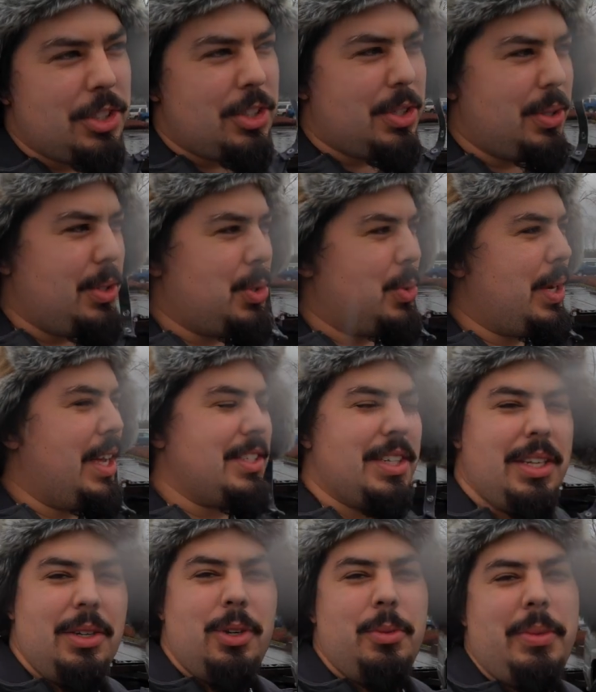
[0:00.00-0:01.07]
So this one has
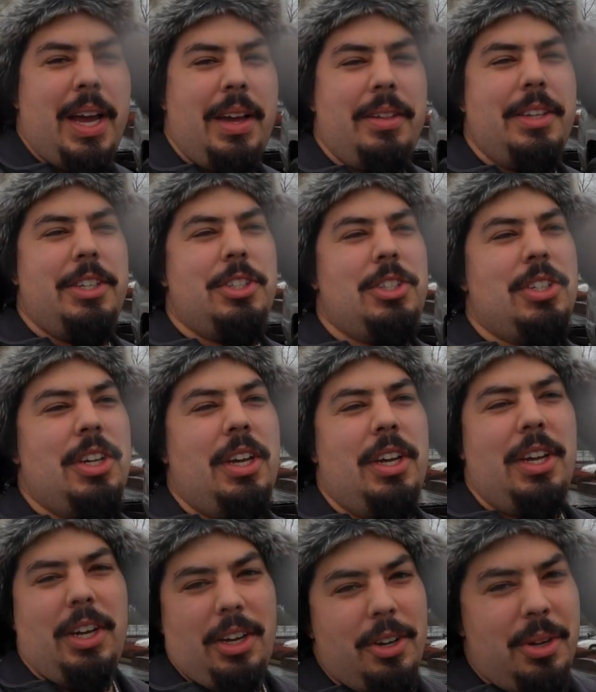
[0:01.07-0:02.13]
unknown mileage,
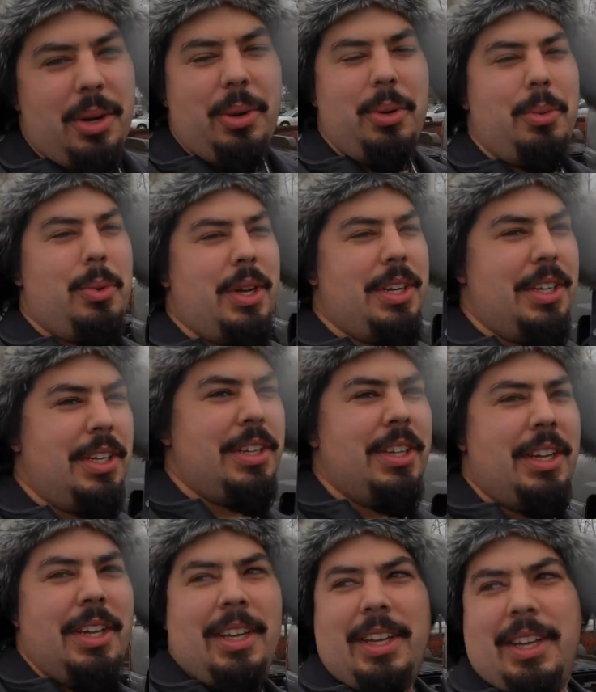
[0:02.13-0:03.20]
unknown running,
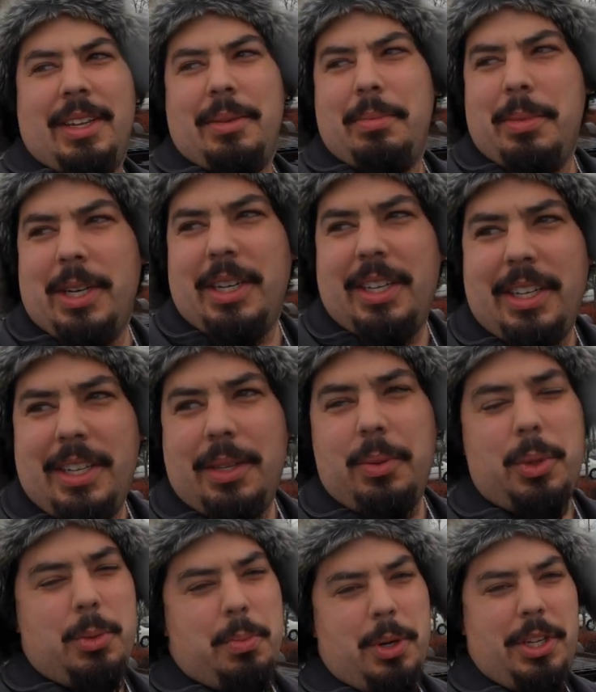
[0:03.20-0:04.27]
but it
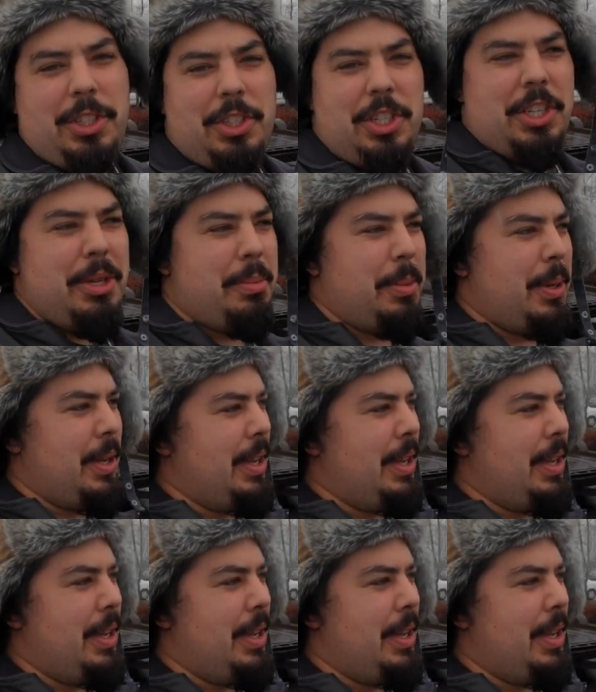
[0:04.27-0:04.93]
was pretty cheap.